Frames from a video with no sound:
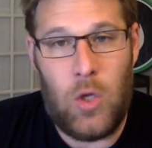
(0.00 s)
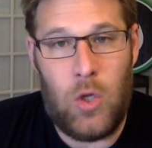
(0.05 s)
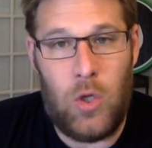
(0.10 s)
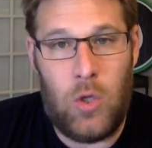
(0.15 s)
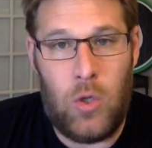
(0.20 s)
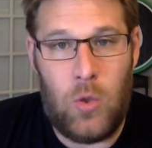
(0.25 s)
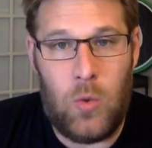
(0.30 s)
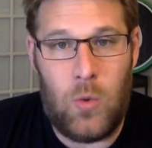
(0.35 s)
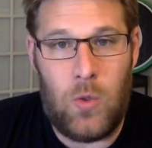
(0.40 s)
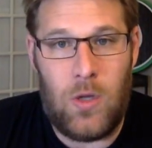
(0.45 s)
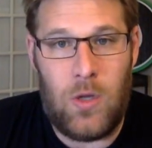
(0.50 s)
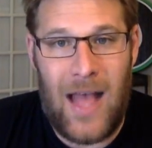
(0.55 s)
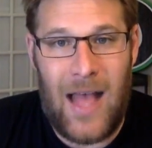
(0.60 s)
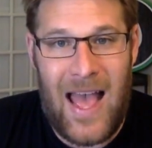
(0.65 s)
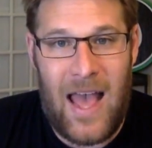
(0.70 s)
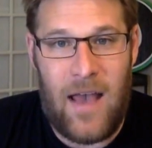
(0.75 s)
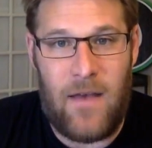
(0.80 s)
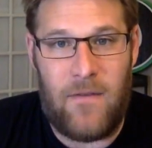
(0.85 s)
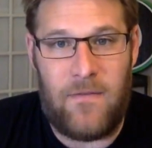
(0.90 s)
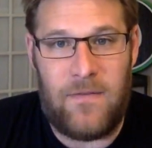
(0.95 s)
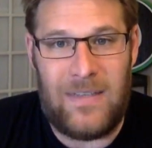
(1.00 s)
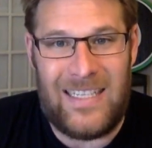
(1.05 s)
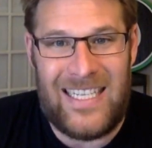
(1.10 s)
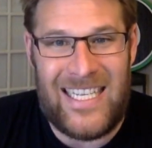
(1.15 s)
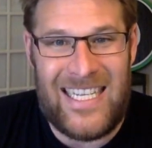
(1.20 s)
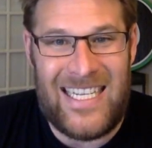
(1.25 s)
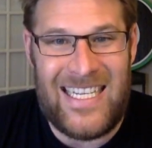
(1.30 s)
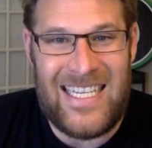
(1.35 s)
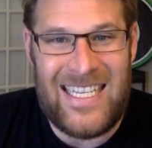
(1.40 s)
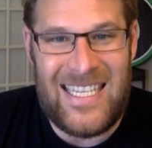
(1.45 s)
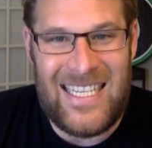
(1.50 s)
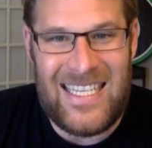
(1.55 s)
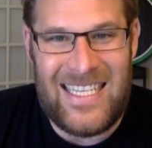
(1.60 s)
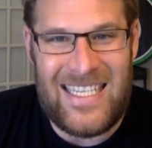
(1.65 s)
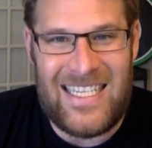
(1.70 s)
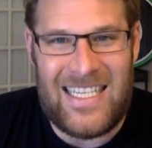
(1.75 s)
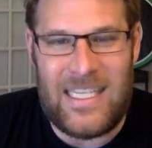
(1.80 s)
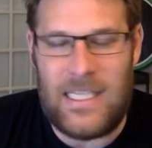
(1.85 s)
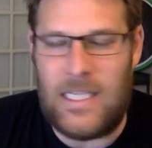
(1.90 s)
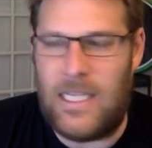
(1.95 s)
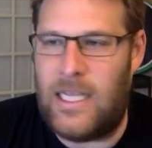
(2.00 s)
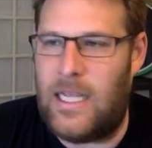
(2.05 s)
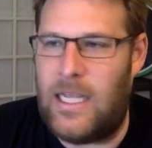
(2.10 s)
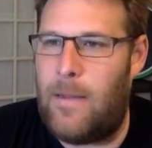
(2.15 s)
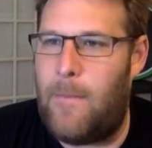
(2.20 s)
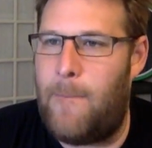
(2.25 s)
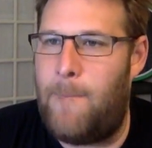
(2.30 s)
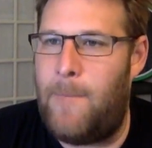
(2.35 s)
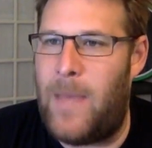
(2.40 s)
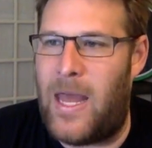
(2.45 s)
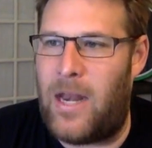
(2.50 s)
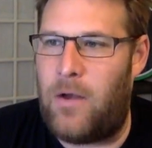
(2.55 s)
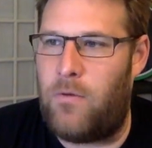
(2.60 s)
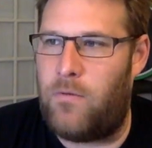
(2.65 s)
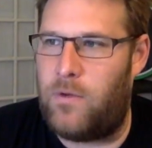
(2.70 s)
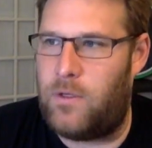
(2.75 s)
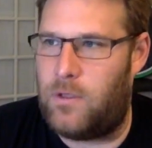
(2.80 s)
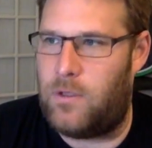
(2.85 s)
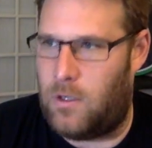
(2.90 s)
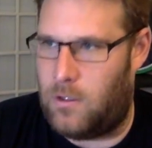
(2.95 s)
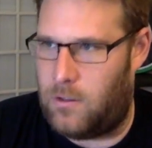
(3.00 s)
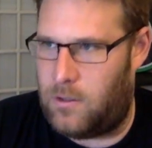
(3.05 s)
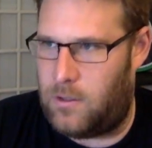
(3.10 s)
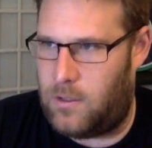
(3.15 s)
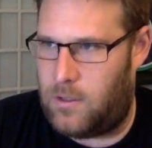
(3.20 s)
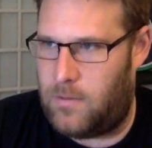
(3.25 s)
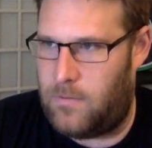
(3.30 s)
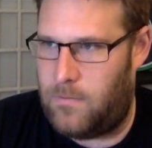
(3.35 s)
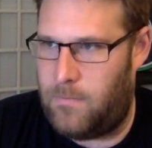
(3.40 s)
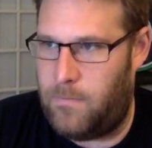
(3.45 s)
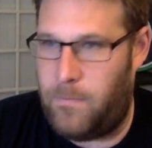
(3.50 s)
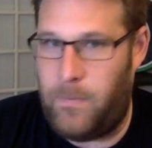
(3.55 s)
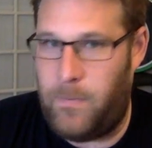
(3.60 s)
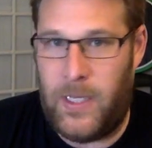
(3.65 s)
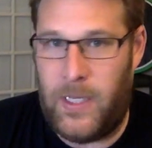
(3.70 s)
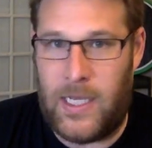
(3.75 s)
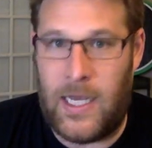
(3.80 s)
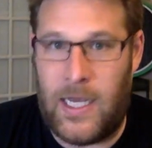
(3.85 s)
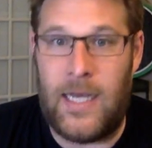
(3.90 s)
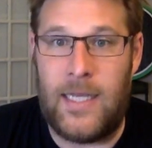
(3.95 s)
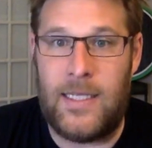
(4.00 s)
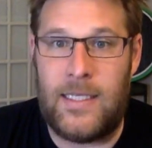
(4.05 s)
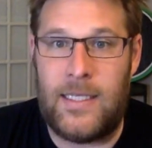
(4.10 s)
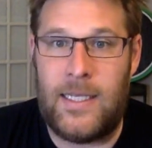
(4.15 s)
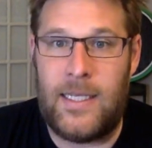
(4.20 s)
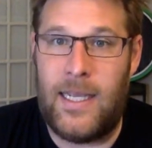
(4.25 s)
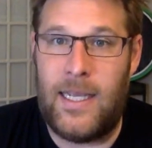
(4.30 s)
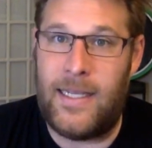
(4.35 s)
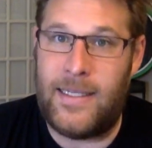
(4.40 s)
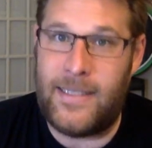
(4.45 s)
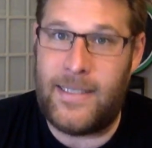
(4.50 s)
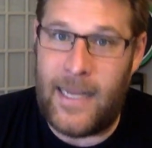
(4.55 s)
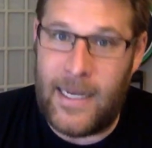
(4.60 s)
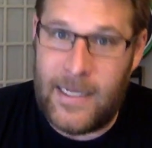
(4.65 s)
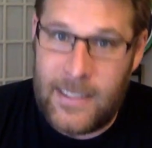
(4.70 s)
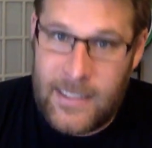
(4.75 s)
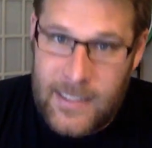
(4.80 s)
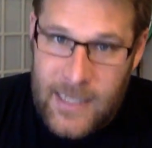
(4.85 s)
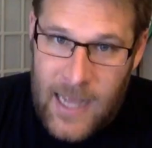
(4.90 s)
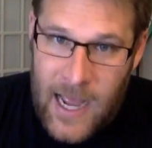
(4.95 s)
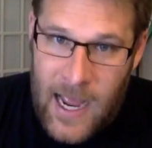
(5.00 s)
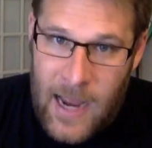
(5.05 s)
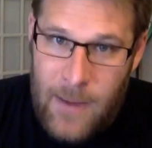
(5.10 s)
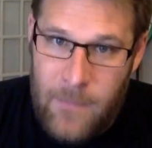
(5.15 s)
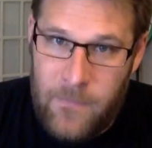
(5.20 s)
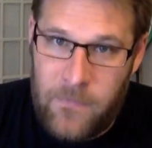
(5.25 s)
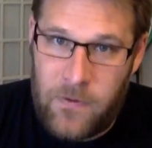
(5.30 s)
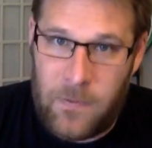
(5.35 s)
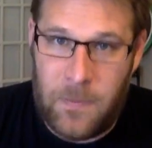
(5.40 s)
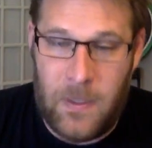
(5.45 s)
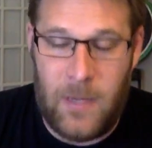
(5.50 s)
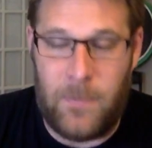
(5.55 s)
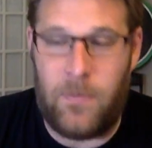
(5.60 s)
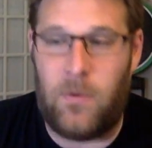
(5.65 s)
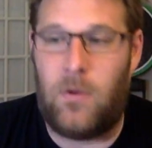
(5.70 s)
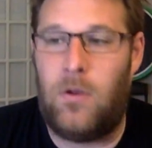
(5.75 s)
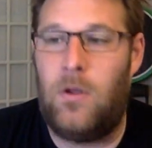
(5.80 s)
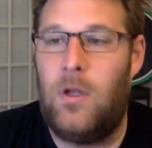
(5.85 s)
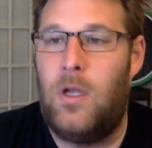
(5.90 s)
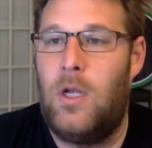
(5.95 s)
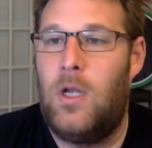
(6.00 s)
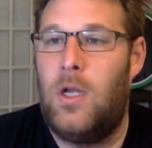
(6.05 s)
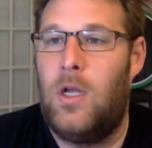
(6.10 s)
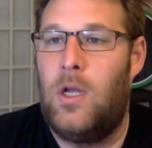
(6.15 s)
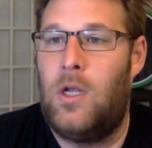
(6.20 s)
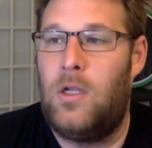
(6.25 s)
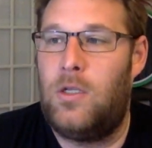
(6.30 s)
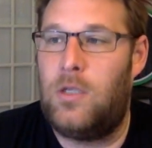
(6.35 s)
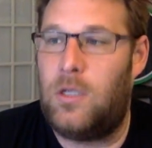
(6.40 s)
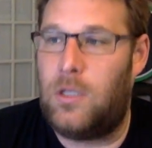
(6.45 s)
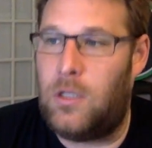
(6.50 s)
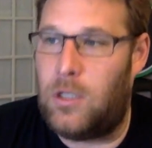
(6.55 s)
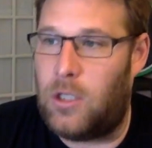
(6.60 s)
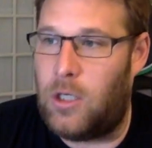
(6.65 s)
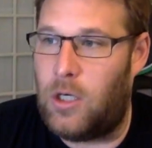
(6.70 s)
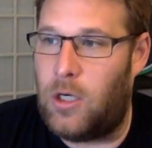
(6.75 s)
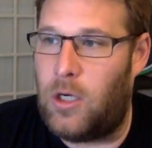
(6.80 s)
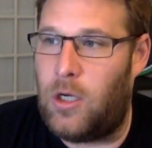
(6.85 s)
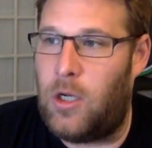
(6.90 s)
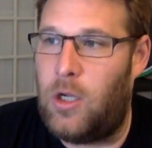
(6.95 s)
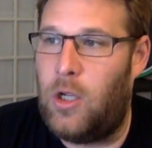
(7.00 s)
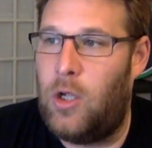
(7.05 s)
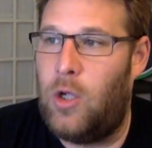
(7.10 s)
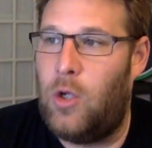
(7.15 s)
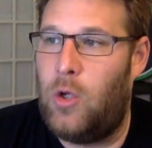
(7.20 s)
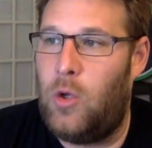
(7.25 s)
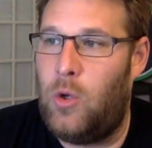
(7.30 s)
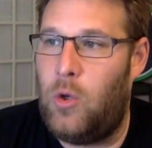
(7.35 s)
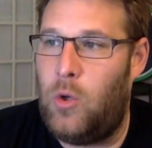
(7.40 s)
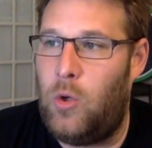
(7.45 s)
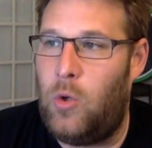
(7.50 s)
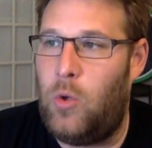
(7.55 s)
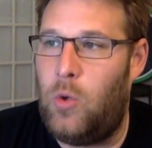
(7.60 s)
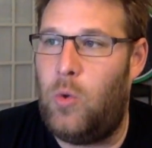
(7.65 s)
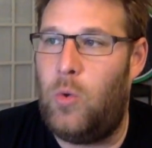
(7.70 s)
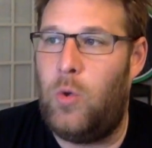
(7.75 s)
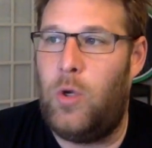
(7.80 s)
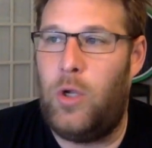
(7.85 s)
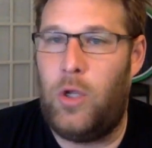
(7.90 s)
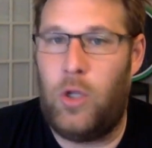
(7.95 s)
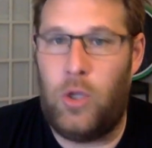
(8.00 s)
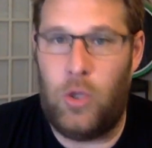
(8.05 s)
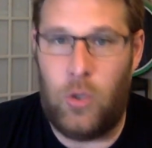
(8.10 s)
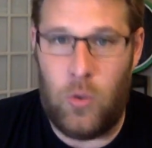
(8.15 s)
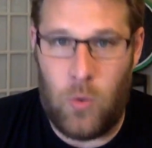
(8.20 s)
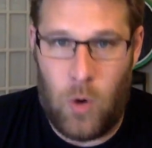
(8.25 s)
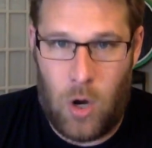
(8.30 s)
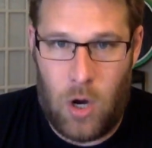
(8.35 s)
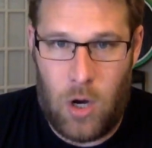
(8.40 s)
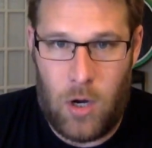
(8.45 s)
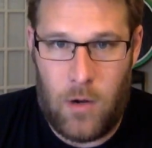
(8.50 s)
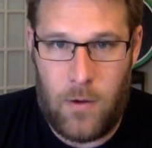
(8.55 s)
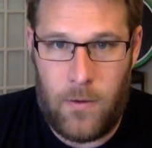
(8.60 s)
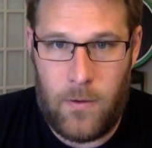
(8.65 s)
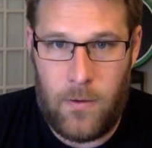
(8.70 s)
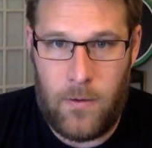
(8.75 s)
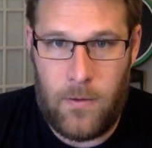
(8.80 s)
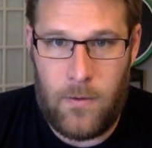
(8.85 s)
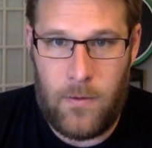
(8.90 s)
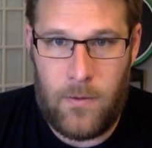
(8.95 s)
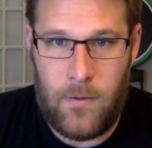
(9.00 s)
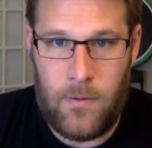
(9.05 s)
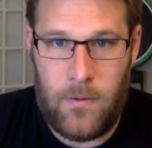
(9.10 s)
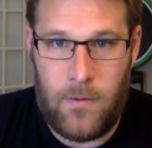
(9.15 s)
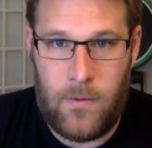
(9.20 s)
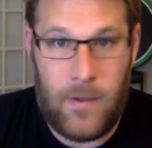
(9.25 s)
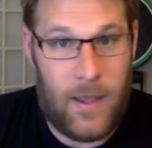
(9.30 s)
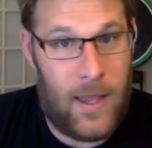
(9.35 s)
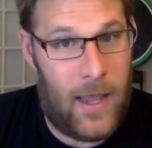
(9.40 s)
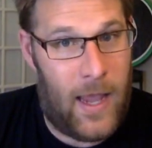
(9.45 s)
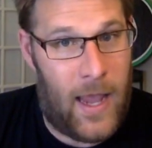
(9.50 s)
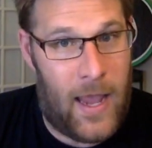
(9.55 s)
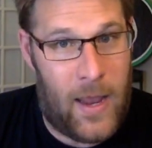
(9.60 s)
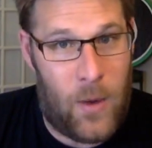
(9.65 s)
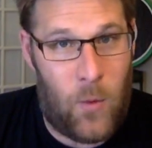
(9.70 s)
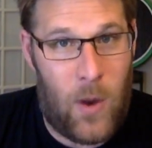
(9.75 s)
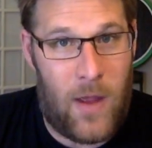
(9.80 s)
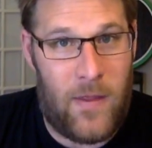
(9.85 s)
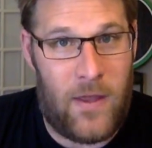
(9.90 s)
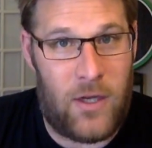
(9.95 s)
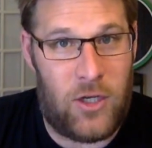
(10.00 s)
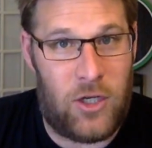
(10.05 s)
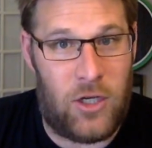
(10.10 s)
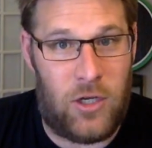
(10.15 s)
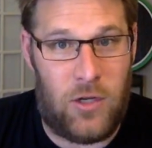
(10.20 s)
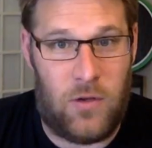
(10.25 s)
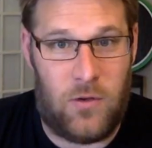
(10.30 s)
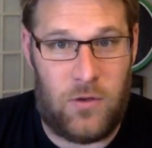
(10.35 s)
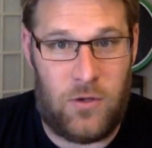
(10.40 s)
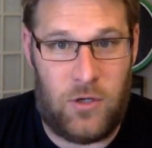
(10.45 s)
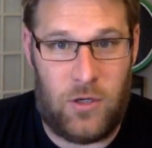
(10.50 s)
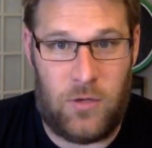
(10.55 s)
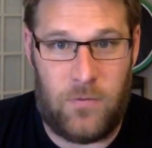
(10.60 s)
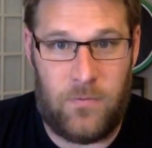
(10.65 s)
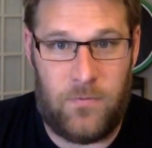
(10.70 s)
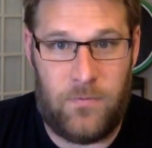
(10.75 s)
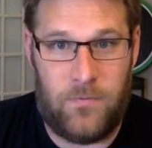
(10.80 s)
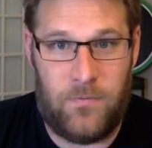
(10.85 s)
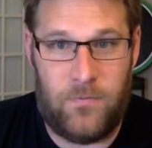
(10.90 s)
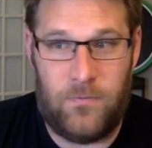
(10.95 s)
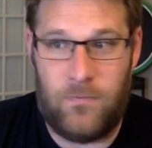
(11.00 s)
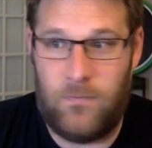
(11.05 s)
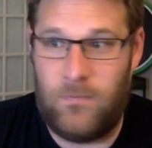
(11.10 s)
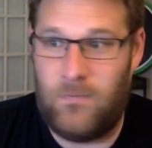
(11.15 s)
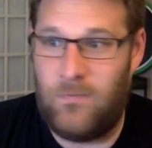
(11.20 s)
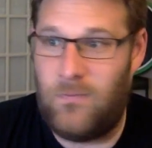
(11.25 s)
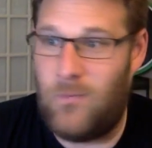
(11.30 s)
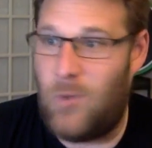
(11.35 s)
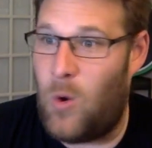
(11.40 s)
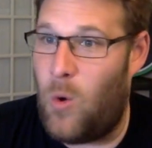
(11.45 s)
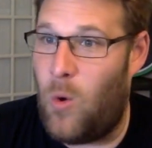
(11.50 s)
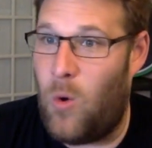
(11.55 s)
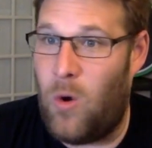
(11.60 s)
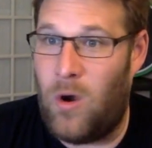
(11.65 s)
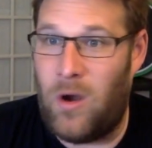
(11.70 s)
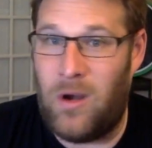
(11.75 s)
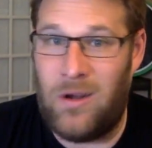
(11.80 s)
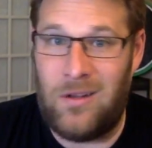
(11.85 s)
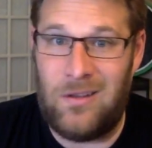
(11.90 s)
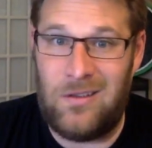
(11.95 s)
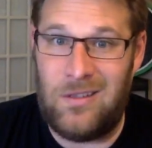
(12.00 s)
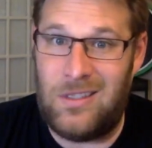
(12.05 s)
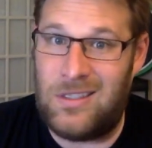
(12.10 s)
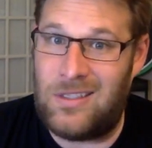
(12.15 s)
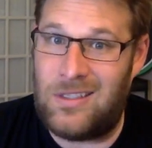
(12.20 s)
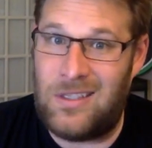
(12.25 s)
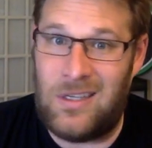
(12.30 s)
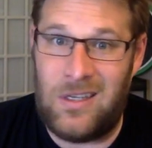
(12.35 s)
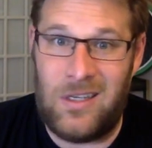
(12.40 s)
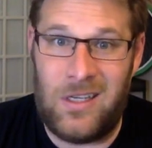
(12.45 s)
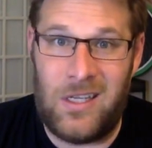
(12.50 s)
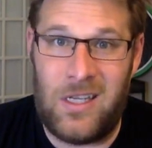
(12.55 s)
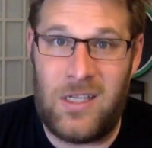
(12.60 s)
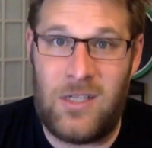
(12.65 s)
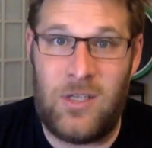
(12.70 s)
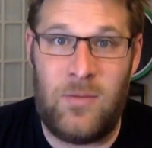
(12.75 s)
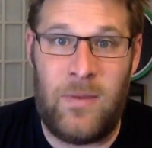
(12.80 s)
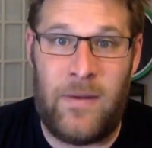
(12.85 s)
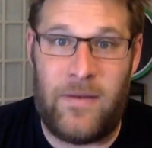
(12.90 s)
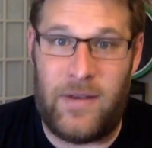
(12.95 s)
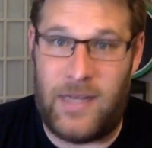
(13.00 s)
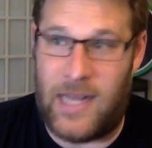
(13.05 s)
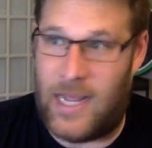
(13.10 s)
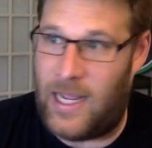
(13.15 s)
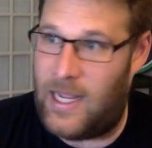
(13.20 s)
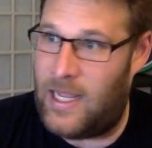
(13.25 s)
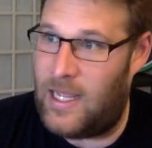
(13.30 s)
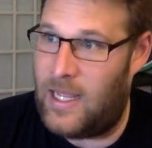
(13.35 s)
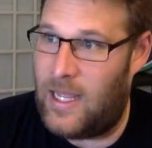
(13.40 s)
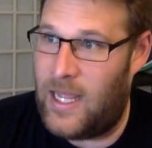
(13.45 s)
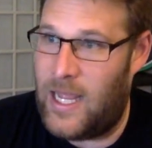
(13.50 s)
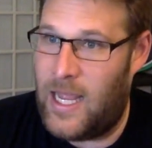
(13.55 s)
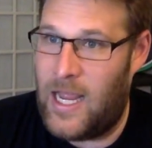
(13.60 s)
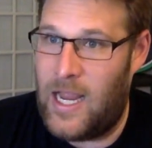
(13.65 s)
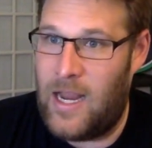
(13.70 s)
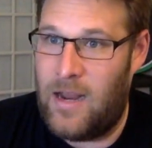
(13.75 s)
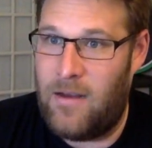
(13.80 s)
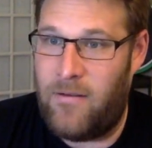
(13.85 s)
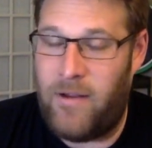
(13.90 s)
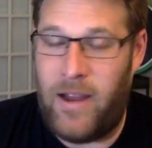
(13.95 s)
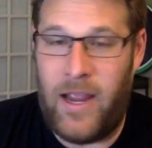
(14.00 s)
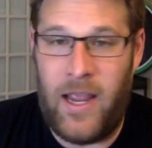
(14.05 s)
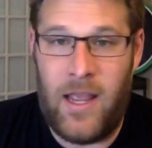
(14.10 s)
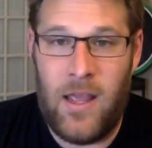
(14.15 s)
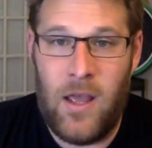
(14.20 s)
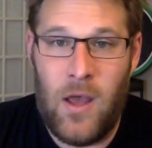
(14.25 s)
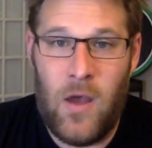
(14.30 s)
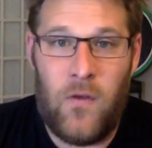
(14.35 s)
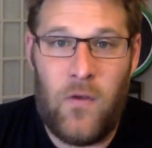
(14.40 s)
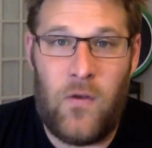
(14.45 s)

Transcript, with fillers: you will have consistently better results because it takes time for people to learn who you are and why they should use you or listen and consume every day, right?